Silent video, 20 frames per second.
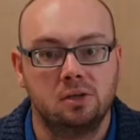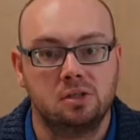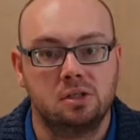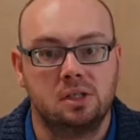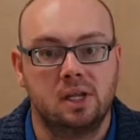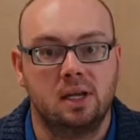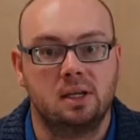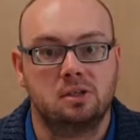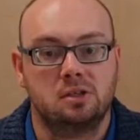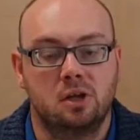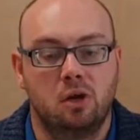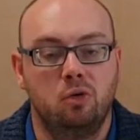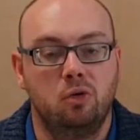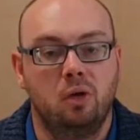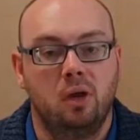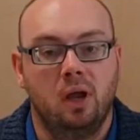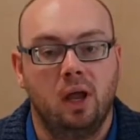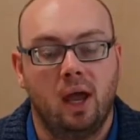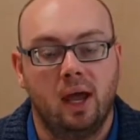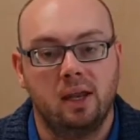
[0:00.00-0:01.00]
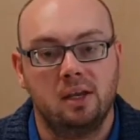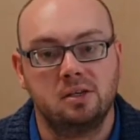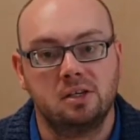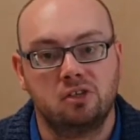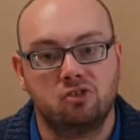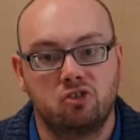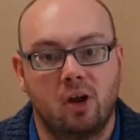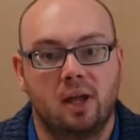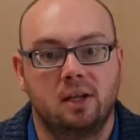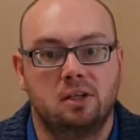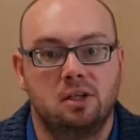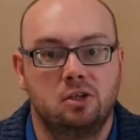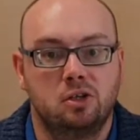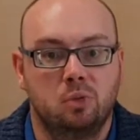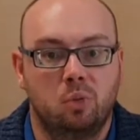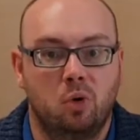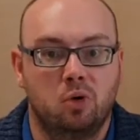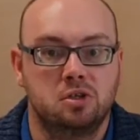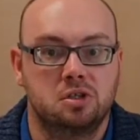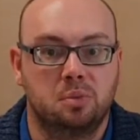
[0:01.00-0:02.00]
sticks out and is attracted
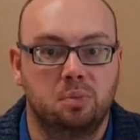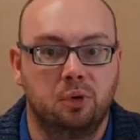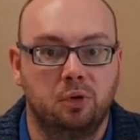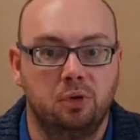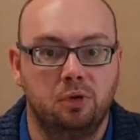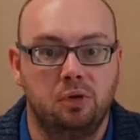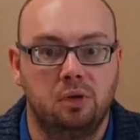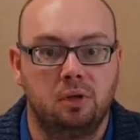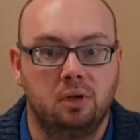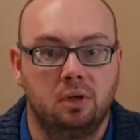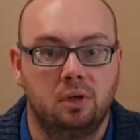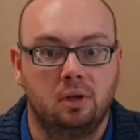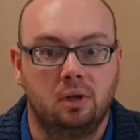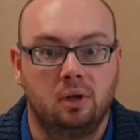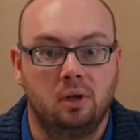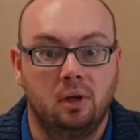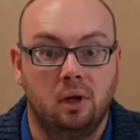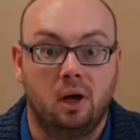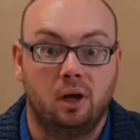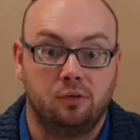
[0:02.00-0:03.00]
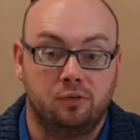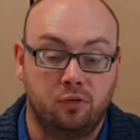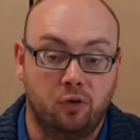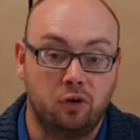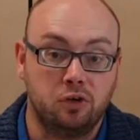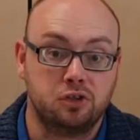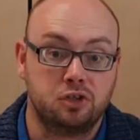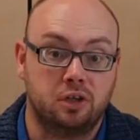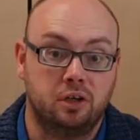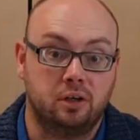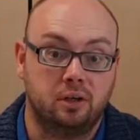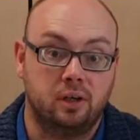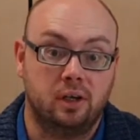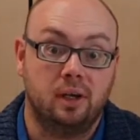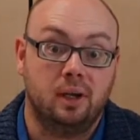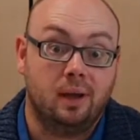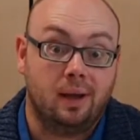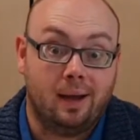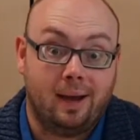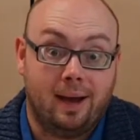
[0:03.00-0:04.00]
towards the balloon.
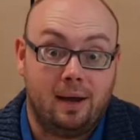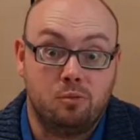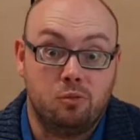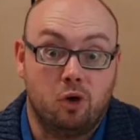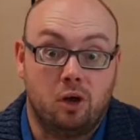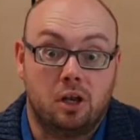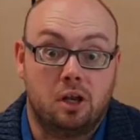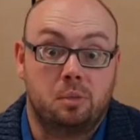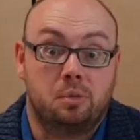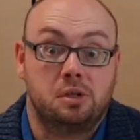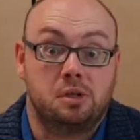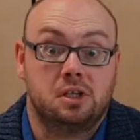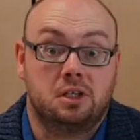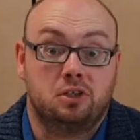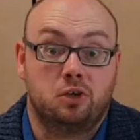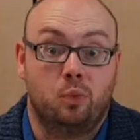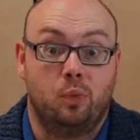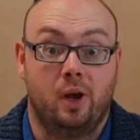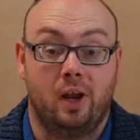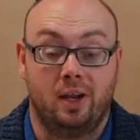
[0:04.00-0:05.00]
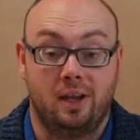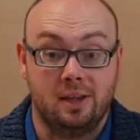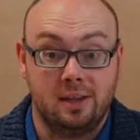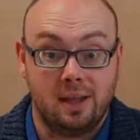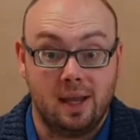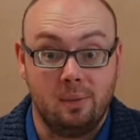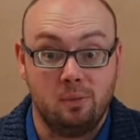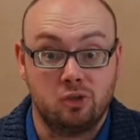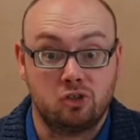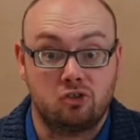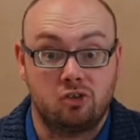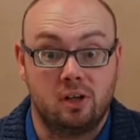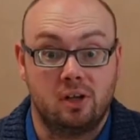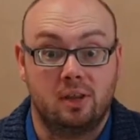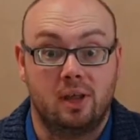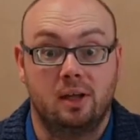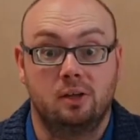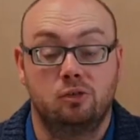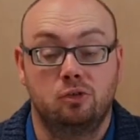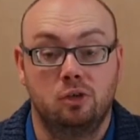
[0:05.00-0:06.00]
Unfortunately, I'm not in a position where I can demonstrate
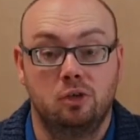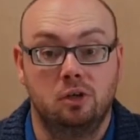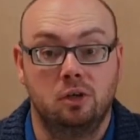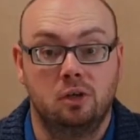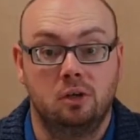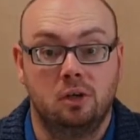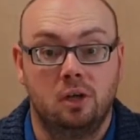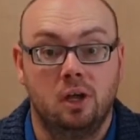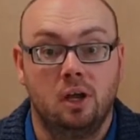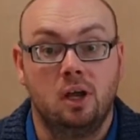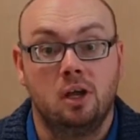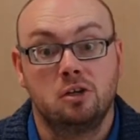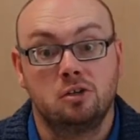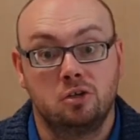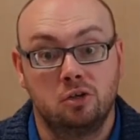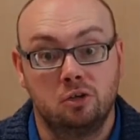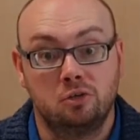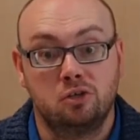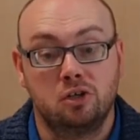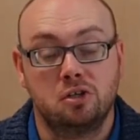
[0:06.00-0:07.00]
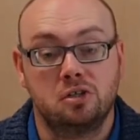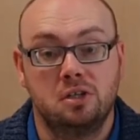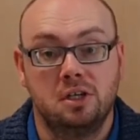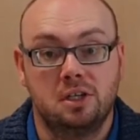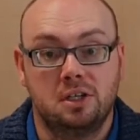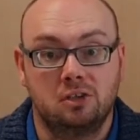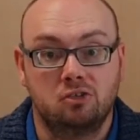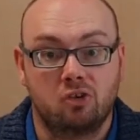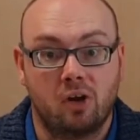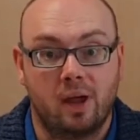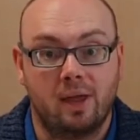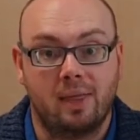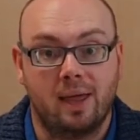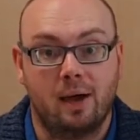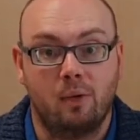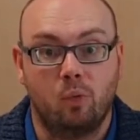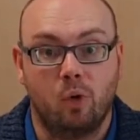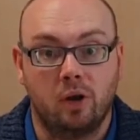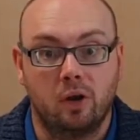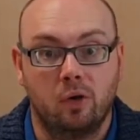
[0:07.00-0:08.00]
that to you, so you just need to try
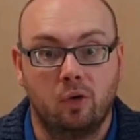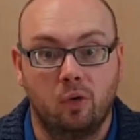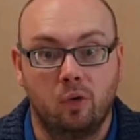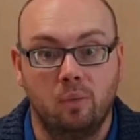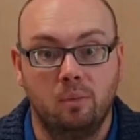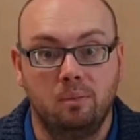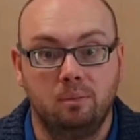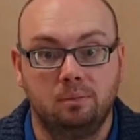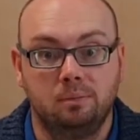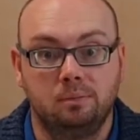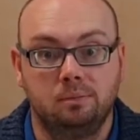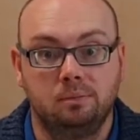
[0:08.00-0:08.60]
that one at home.